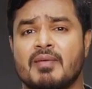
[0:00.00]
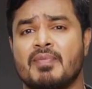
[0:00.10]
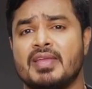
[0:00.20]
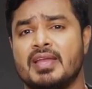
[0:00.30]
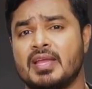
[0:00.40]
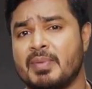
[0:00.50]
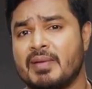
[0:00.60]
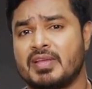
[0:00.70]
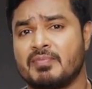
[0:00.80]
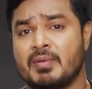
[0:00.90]
visited my
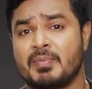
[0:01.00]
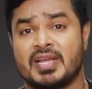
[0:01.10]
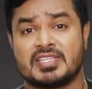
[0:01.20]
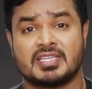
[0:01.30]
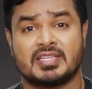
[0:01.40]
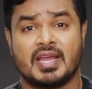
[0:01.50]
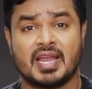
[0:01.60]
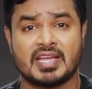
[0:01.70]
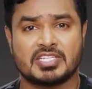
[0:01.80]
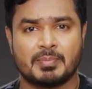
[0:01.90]
favorite places,
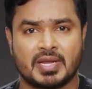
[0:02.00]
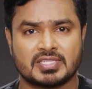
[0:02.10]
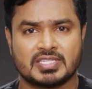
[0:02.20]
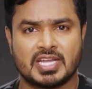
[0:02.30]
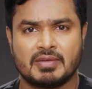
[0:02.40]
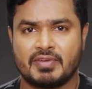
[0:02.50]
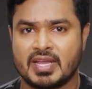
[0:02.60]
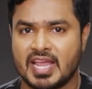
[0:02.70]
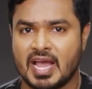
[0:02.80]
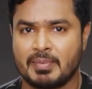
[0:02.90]
and spent the day
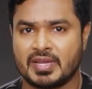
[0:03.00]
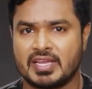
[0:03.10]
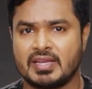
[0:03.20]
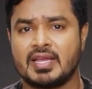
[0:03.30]
very happily.